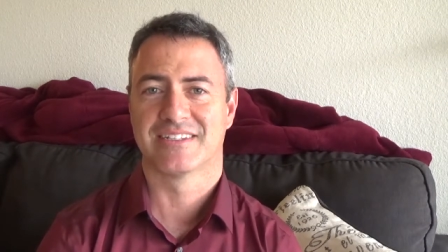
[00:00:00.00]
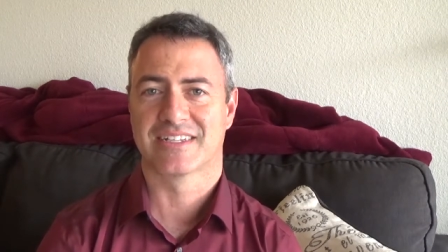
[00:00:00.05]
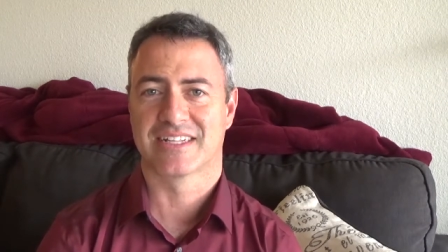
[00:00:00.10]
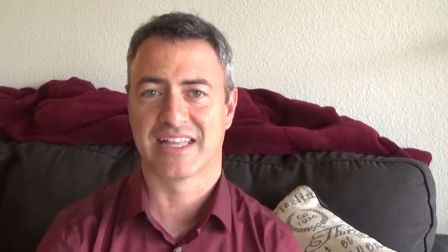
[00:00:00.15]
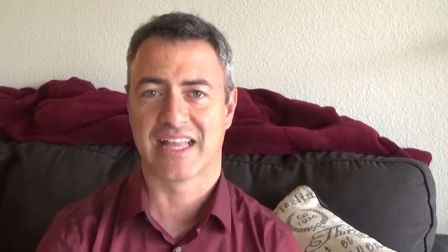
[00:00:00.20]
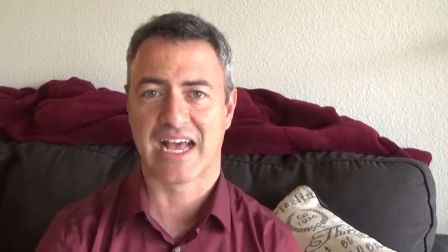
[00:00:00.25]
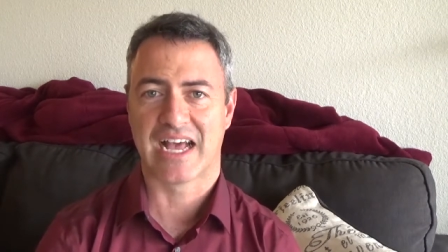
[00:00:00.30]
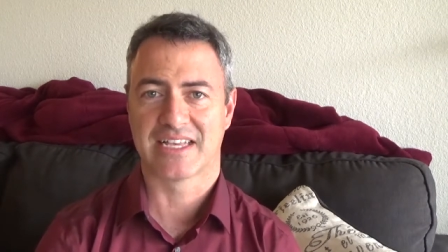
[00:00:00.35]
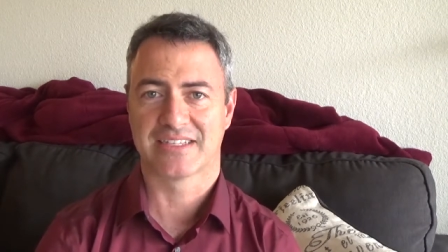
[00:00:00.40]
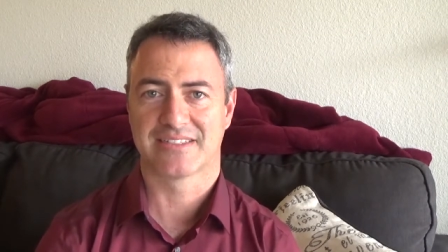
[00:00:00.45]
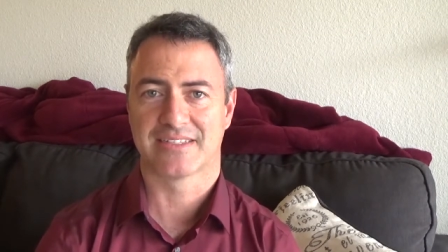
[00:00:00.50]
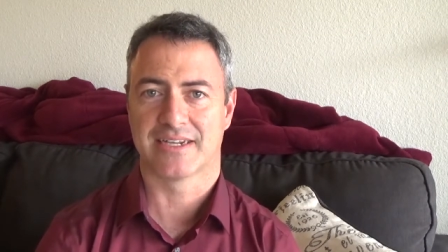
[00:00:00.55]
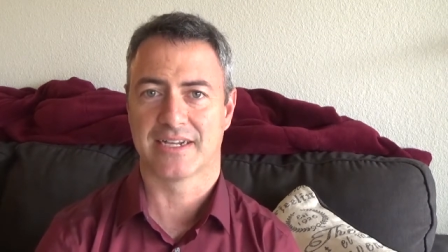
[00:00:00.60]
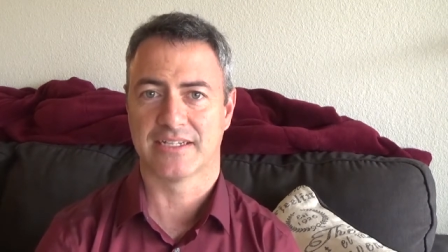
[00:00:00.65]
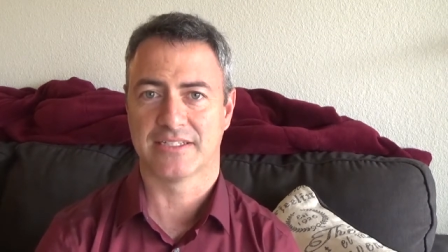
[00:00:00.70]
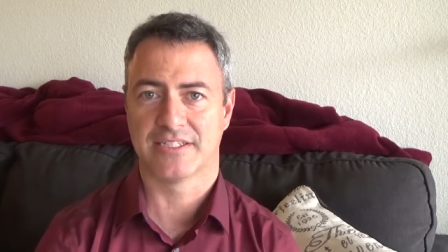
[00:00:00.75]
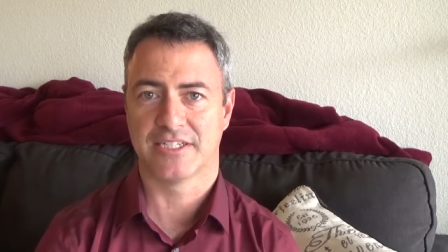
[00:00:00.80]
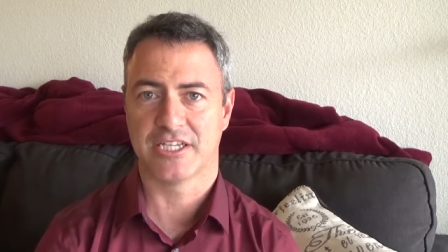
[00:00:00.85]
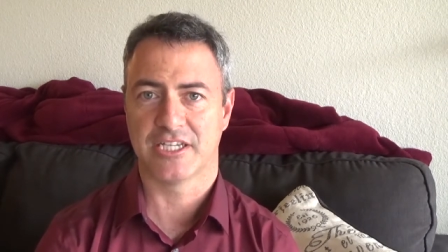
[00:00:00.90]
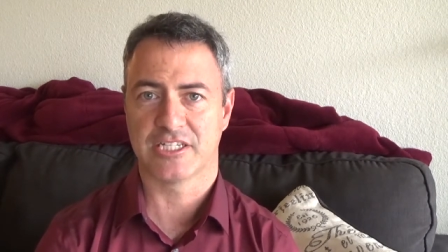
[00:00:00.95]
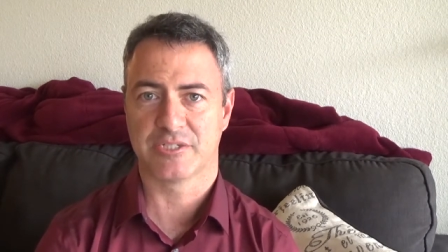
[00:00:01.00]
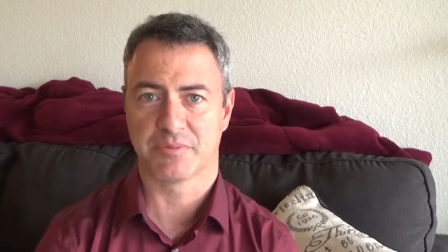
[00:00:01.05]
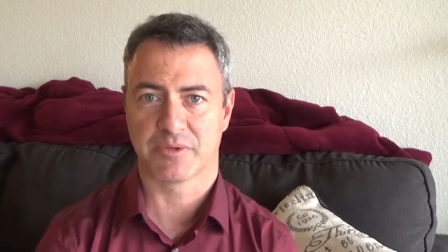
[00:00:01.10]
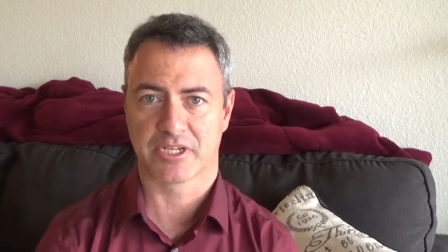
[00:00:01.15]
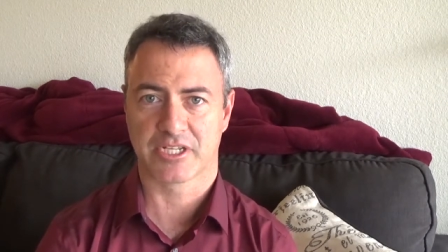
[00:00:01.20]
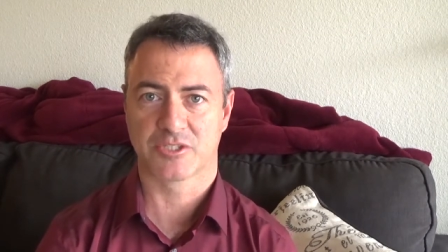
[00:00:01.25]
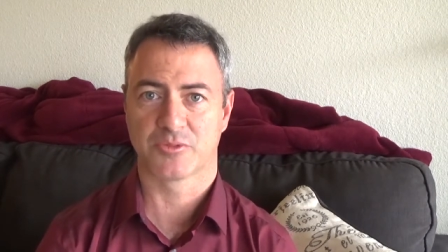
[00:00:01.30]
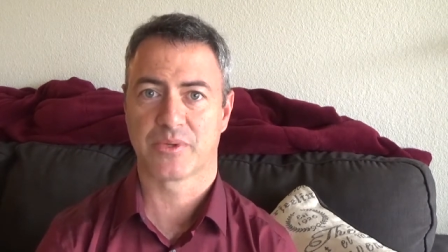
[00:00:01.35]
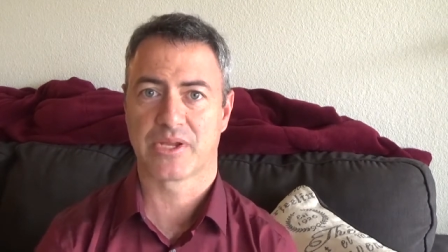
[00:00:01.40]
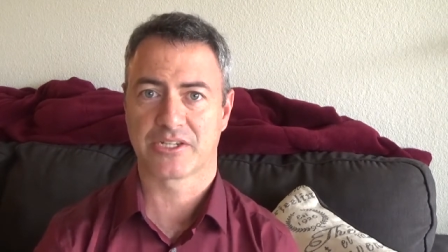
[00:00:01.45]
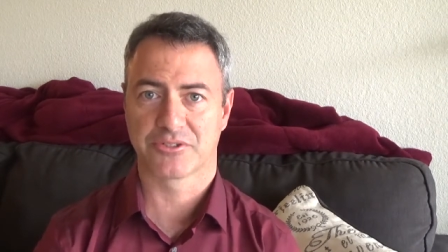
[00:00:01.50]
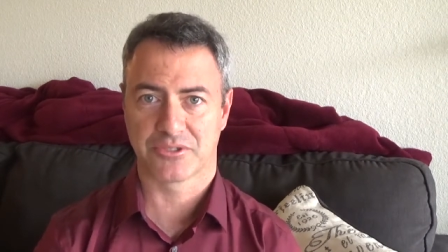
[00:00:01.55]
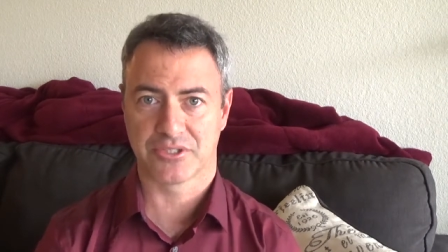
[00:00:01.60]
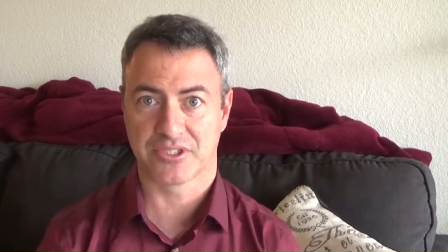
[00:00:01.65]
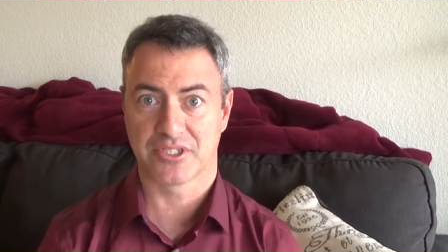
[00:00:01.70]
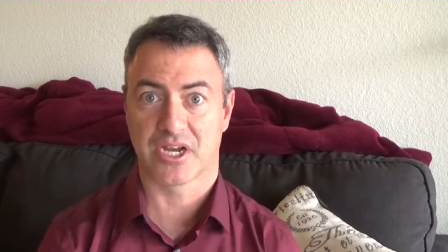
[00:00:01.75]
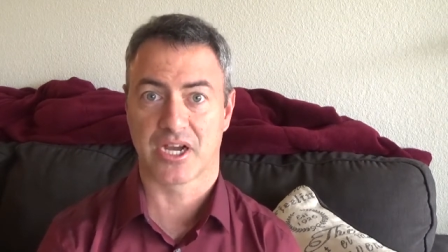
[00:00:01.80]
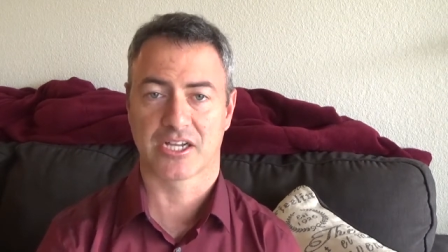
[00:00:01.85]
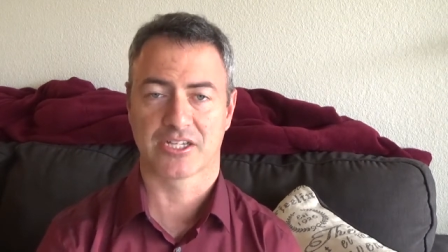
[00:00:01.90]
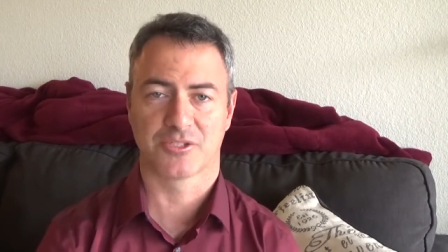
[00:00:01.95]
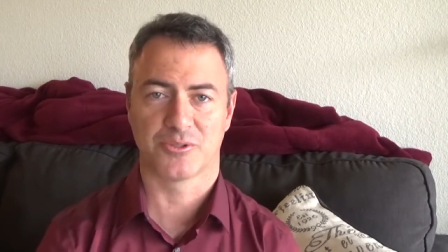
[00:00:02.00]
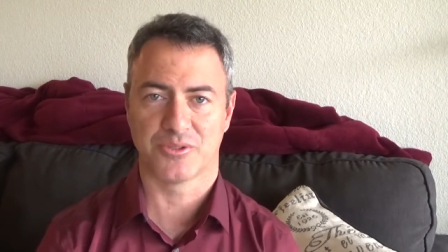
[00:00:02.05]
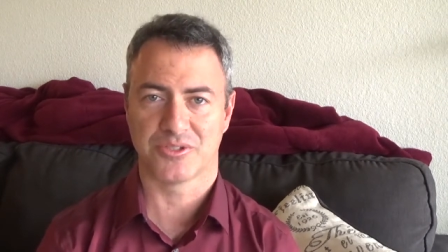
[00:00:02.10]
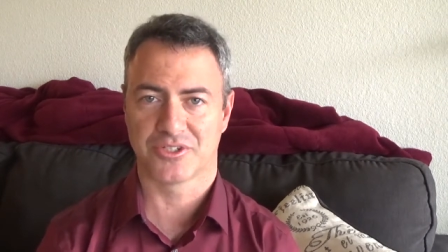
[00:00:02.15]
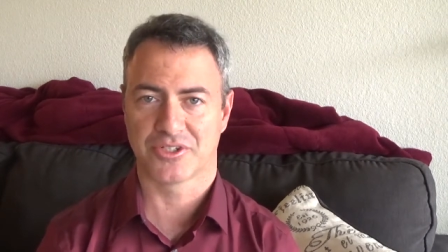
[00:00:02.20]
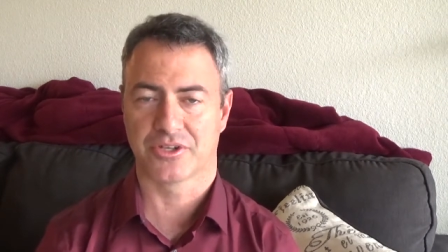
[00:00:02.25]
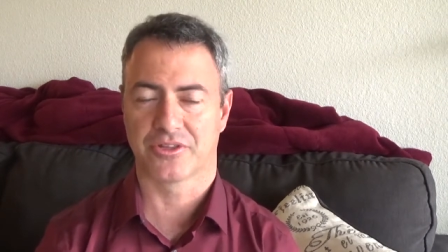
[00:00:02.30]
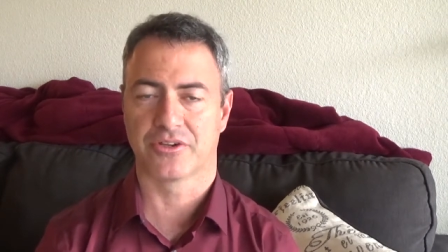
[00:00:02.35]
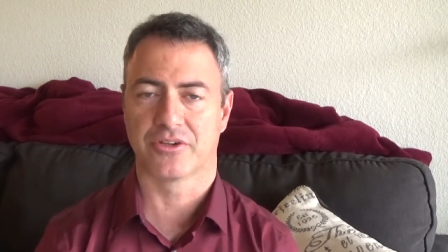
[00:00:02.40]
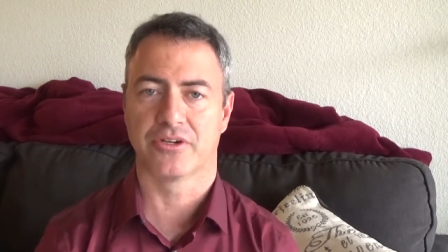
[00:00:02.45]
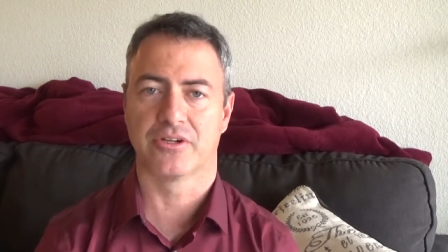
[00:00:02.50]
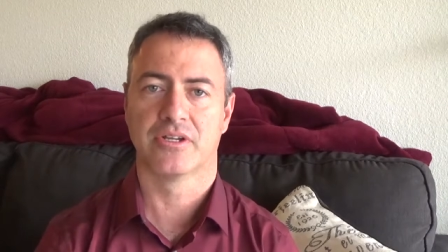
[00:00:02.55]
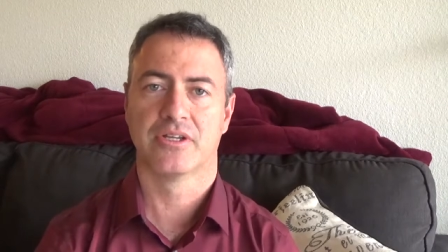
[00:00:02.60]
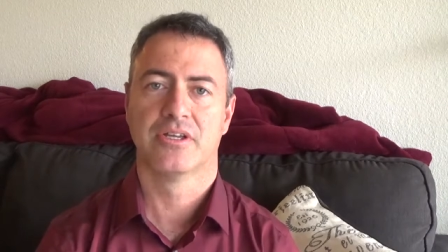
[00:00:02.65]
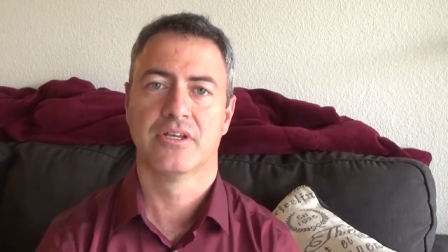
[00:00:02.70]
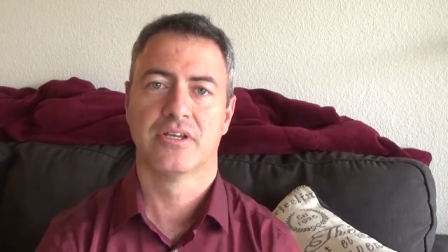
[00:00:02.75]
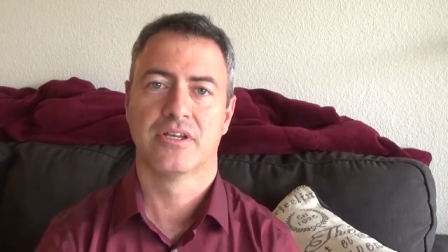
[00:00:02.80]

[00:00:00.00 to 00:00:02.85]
class that I teach because we actually talk to each other